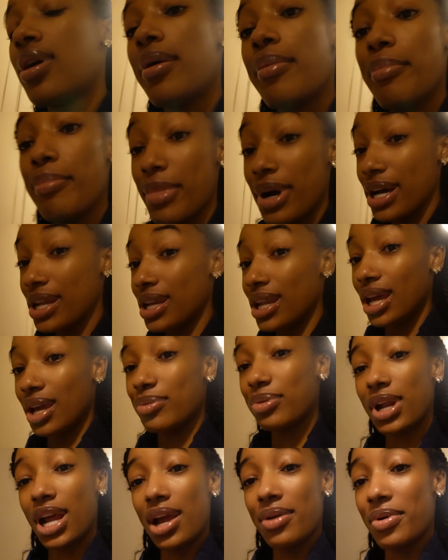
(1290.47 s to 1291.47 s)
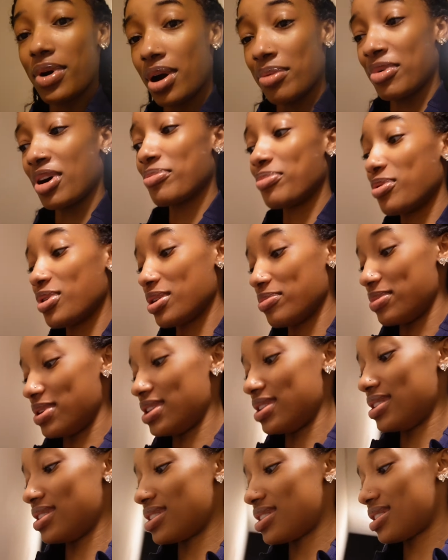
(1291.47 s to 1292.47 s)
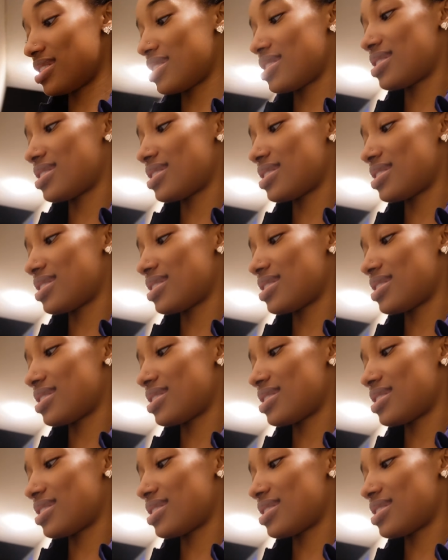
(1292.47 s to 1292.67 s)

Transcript: Monday when I have all my appointments.